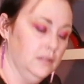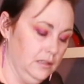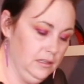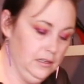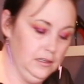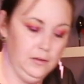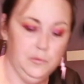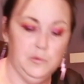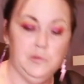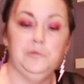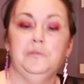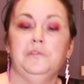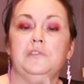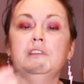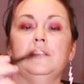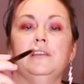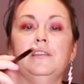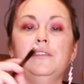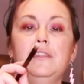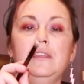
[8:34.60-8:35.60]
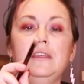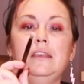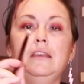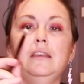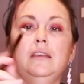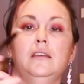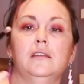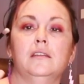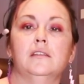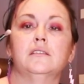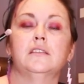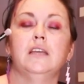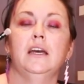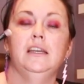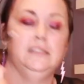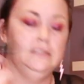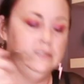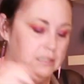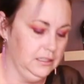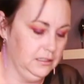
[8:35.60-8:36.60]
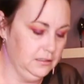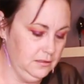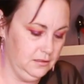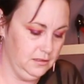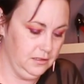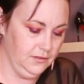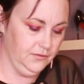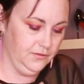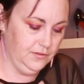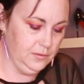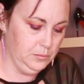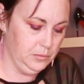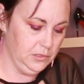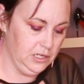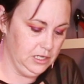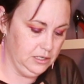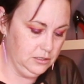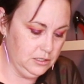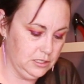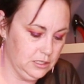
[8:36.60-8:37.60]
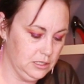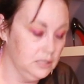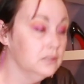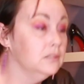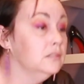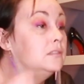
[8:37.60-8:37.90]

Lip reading: And I'm using the tight end of the brush.